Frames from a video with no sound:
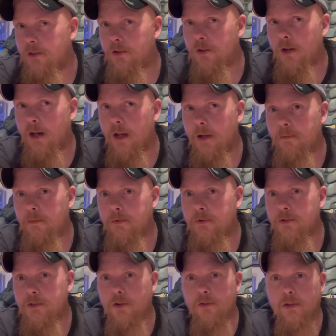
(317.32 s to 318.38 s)
grab.
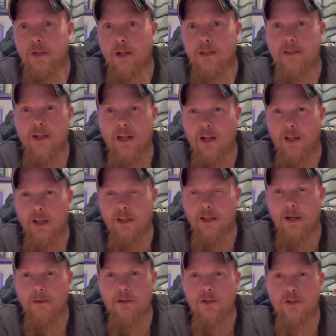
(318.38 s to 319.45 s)
Show you guys kind
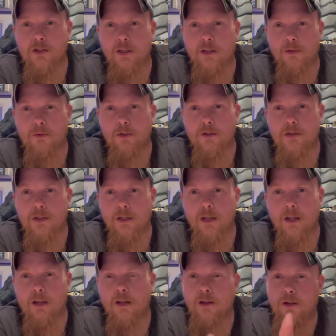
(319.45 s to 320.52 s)
of shit that we used to
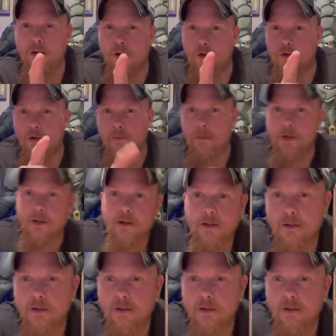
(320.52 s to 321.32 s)
get. Hold on a minute.